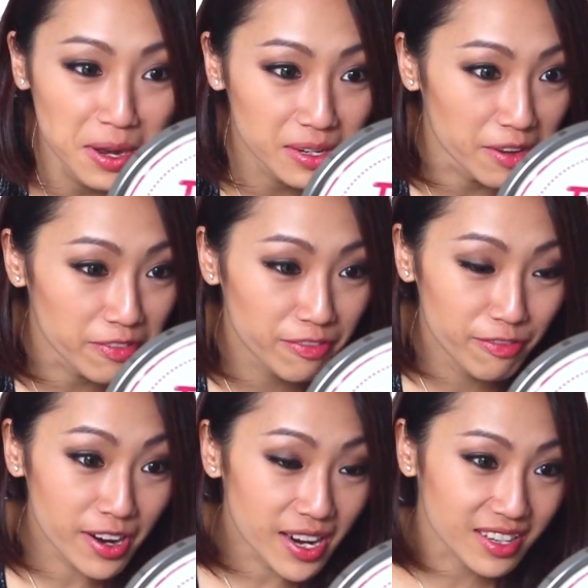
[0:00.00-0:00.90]
The
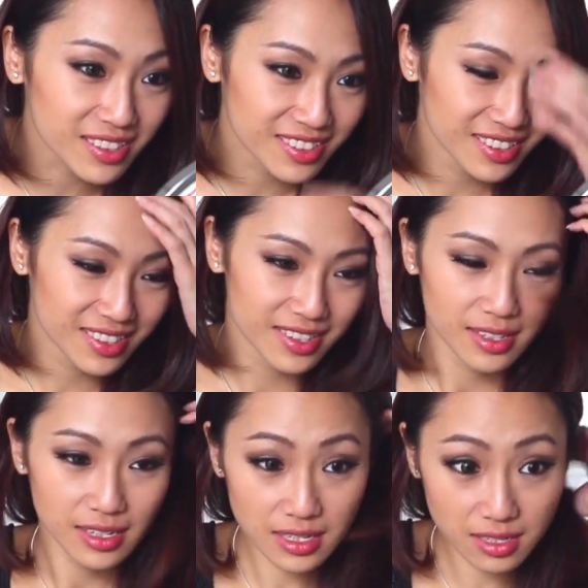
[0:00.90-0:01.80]
frick!
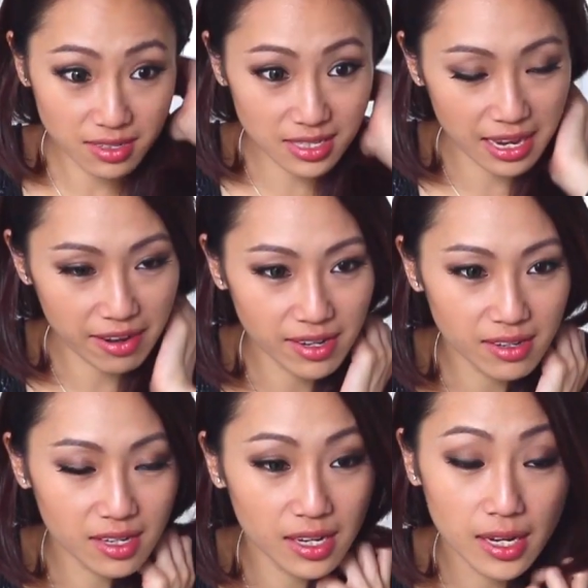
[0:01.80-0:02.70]
It's so scary
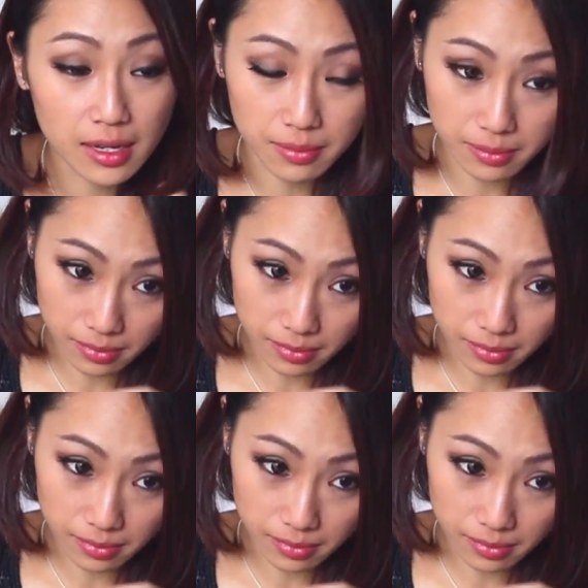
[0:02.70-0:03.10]
looking!